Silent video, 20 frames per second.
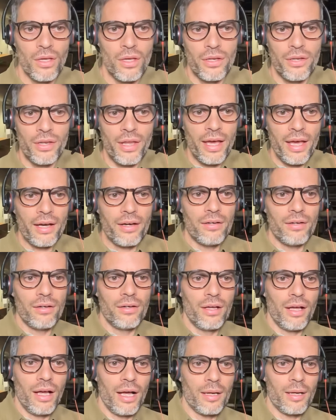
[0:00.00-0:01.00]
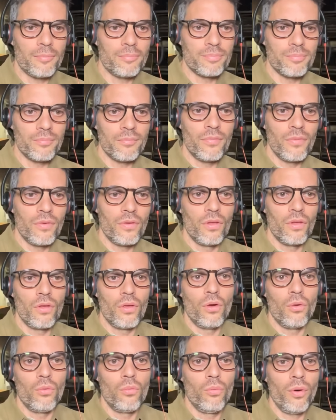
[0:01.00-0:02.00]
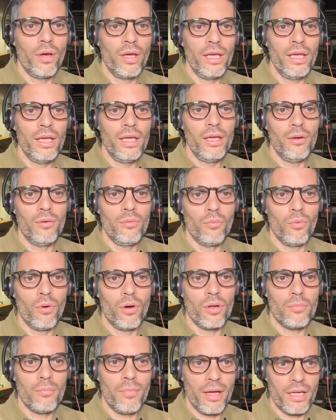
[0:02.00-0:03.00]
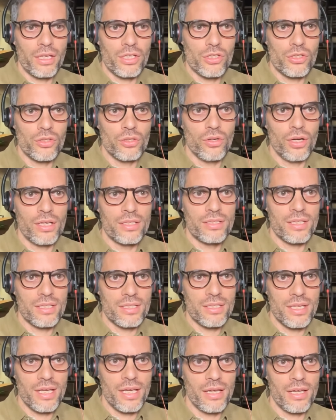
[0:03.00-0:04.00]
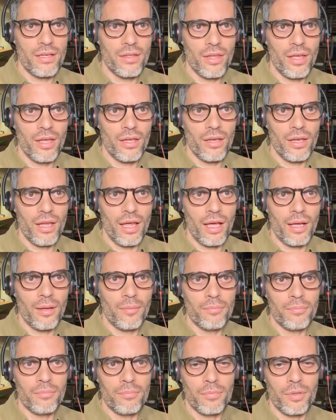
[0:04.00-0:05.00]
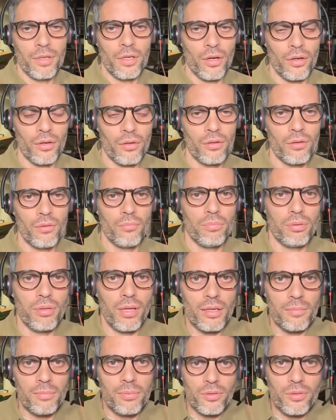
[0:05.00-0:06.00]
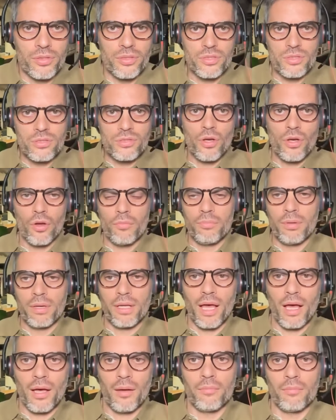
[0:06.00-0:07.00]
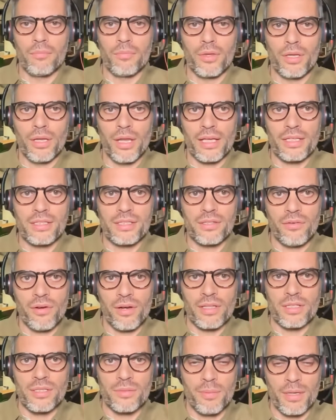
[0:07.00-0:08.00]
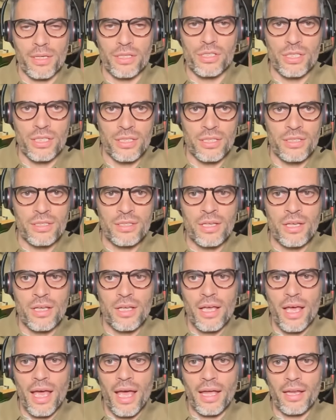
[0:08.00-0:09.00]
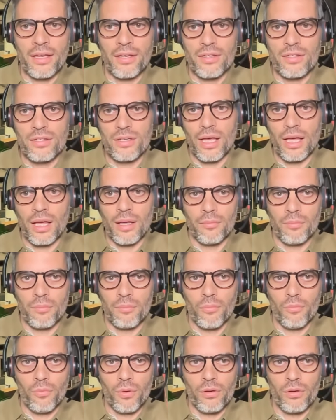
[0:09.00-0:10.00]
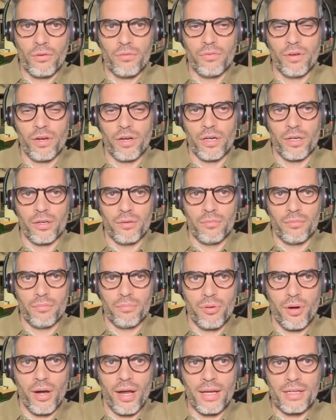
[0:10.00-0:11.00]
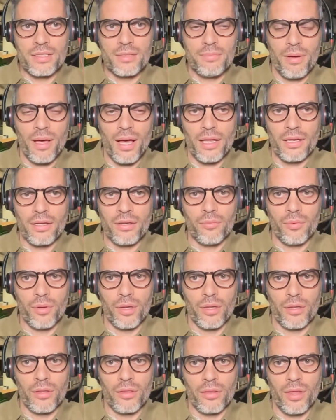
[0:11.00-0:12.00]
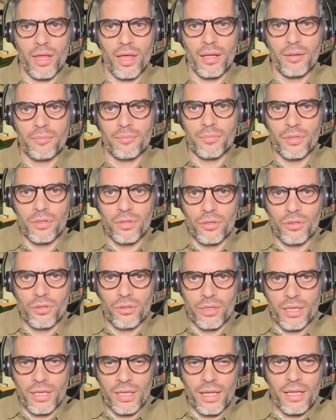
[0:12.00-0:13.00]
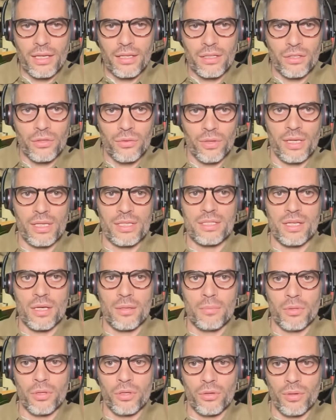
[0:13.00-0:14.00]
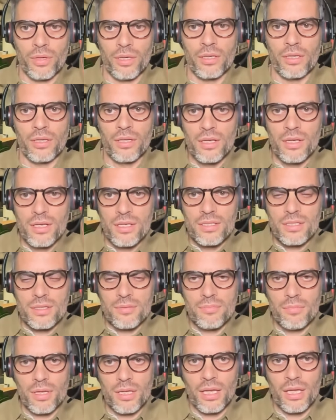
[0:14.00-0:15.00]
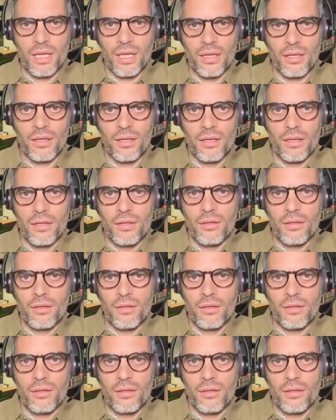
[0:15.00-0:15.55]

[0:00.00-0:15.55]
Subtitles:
Now, we want to make sure, as I said, that you know, platypus don't become the next threatened species. And we were very proud to partner with Gilad and UNSW in submitting